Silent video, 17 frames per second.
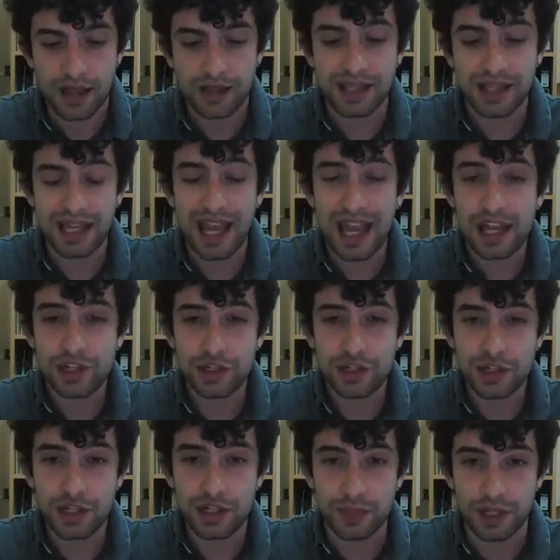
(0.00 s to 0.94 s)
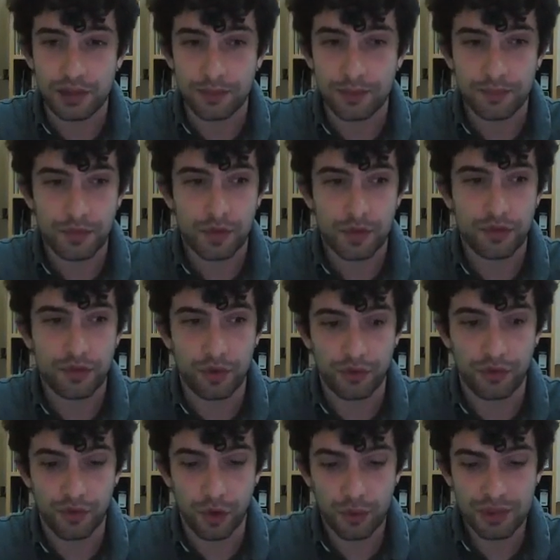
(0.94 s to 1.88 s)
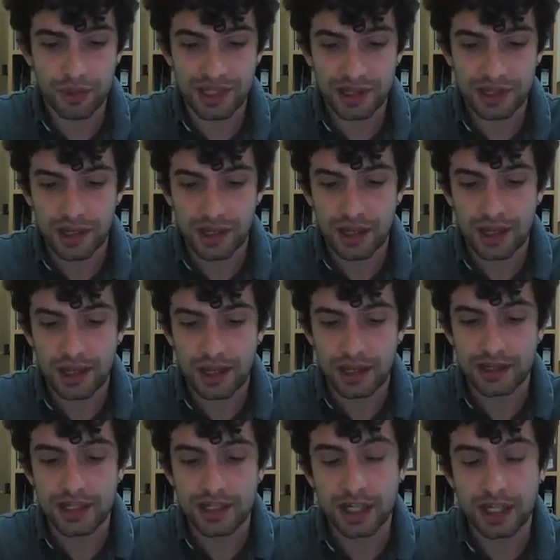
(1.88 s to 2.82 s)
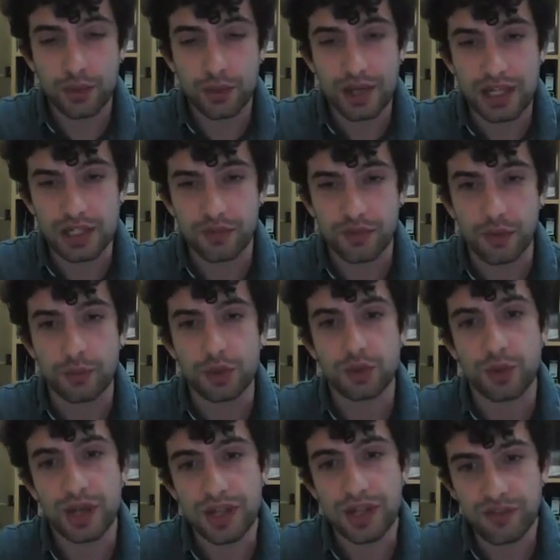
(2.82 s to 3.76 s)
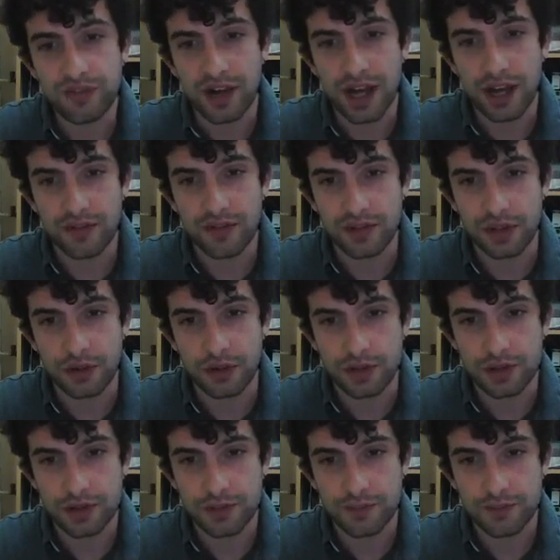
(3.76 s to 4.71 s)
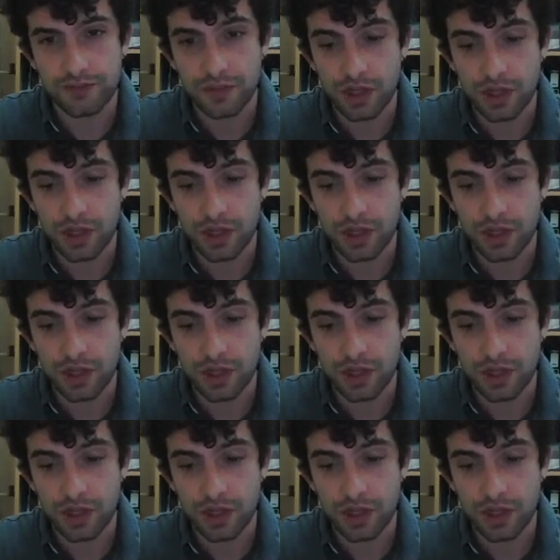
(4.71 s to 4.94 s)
the age limit for voting decreased from 25 years